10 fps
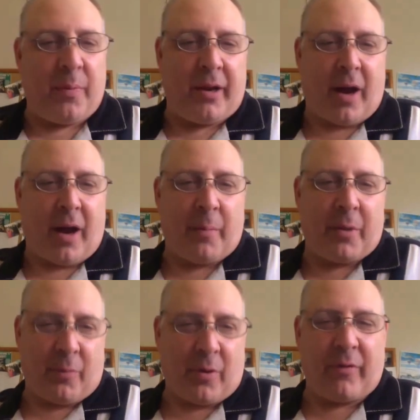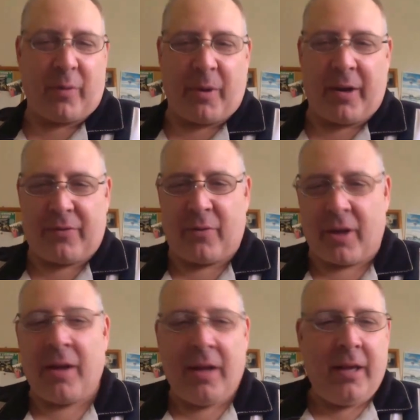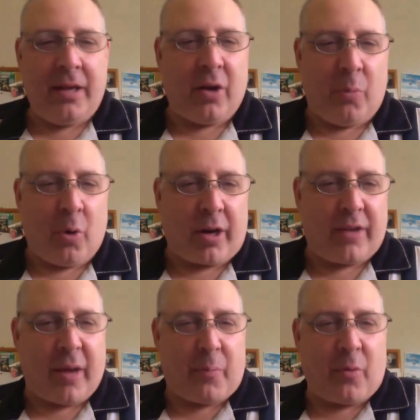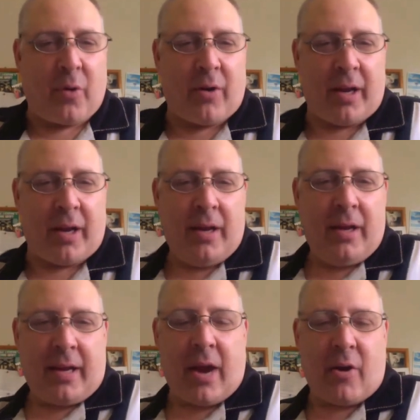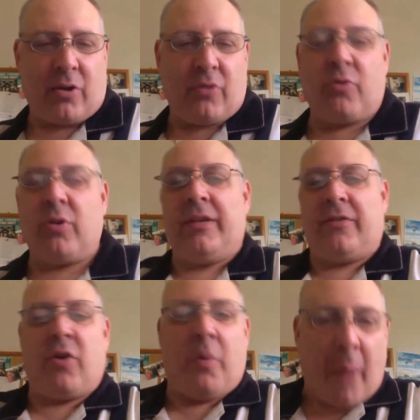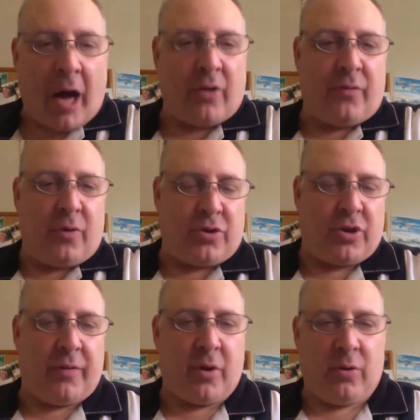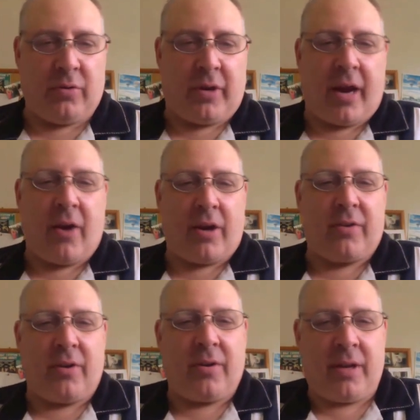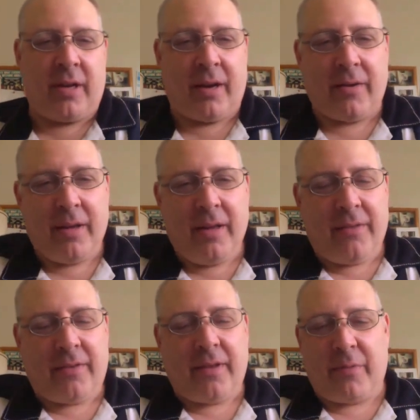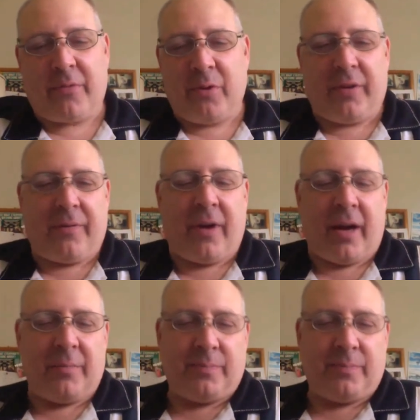at Comic-Con, where everybody's sort of, more contemporary characters, or at least are a modern version of an older character, So that was really fun.